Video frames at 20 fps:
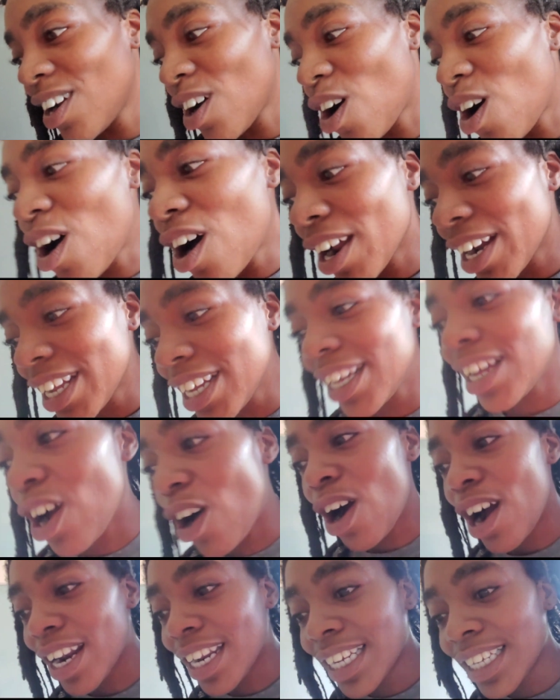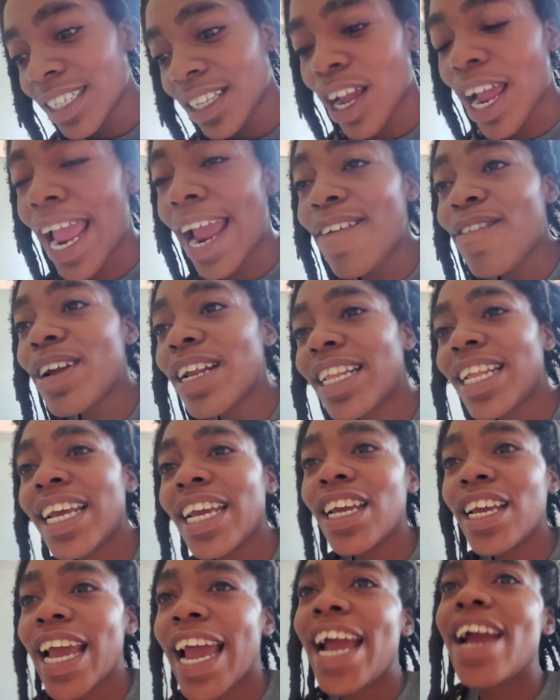All these
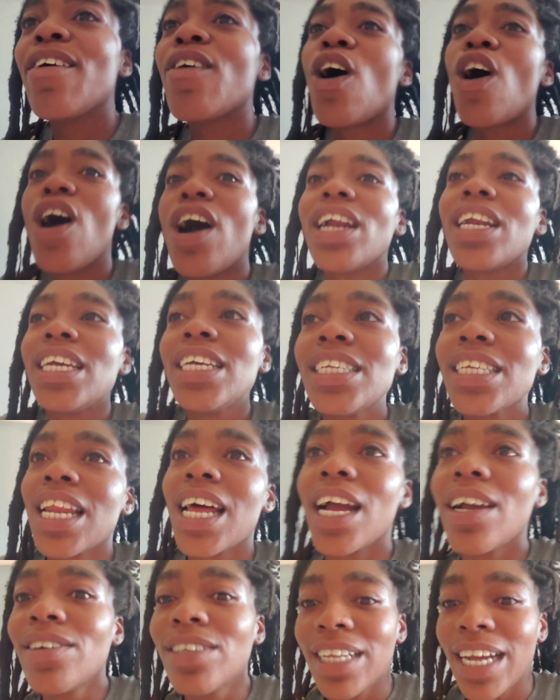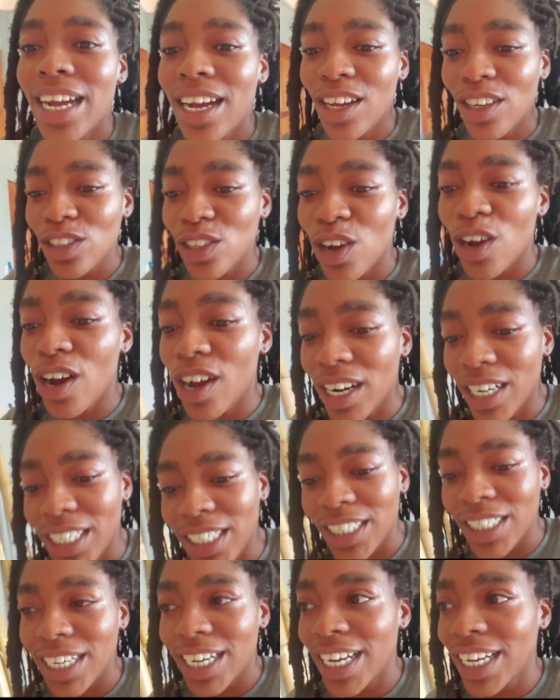everything, all these lifestyles, all these
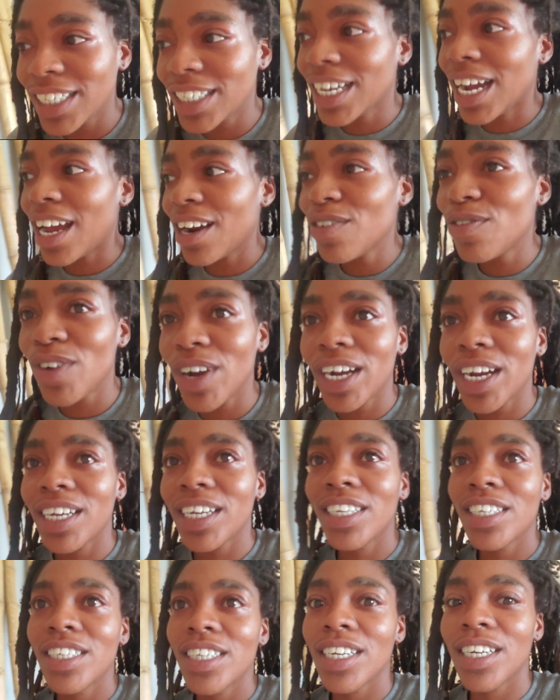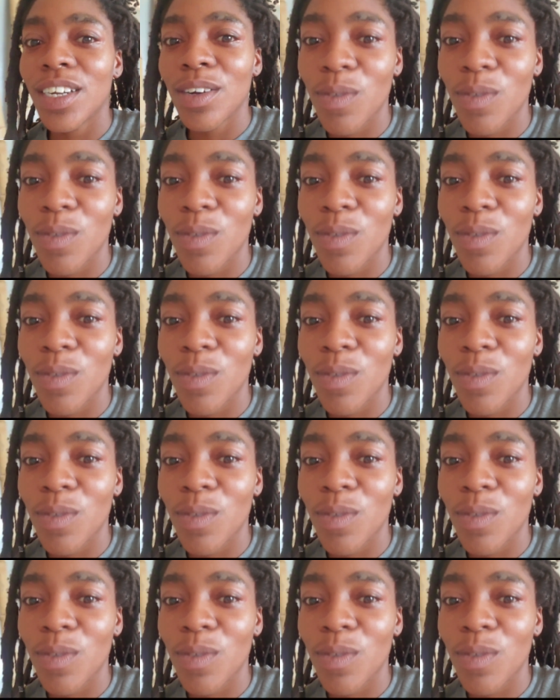things got a fucking agenda.